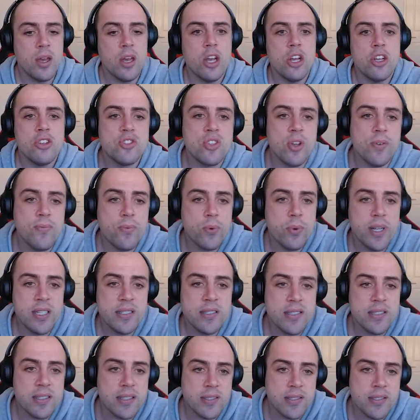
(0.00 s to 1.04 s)
So for
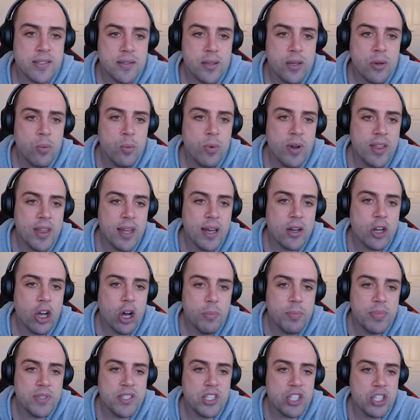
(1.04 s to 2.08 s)
instance, with our
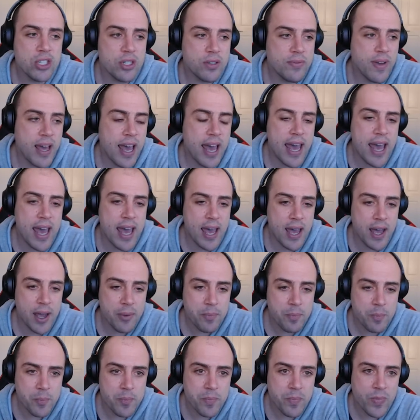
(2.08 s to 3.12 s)
composition of air,
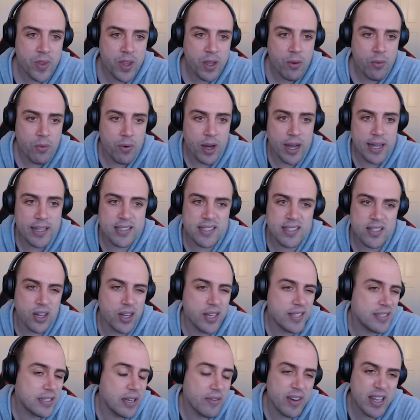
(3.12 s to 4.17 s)
right? So
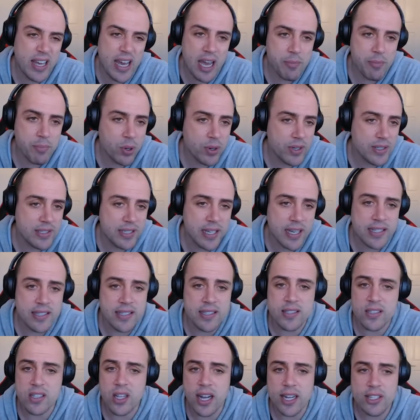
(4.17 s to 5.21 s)
78.6
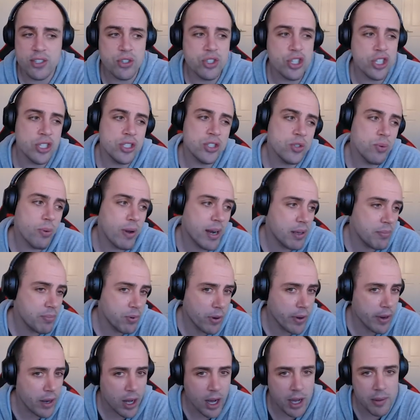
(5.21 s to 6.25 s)
is nitrogen,
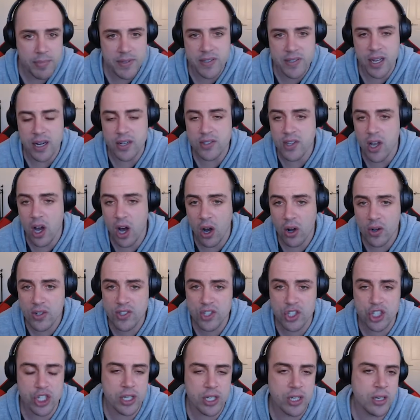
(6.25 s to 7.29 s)
20.9% is
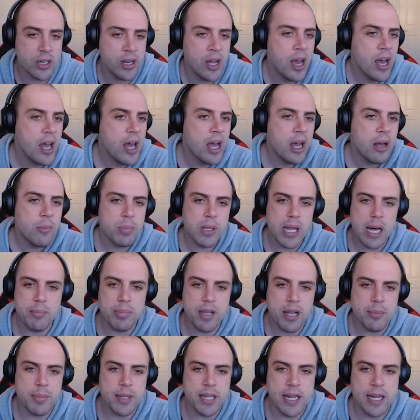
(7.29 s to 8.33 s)
oxygen, blah,
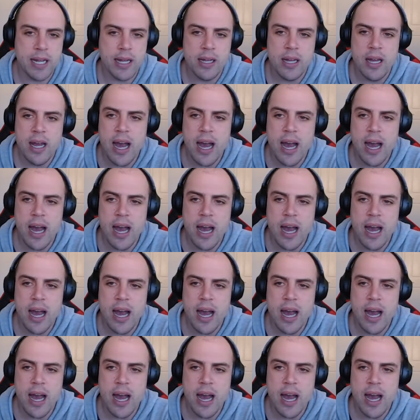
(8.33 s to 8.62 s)
blah, blah.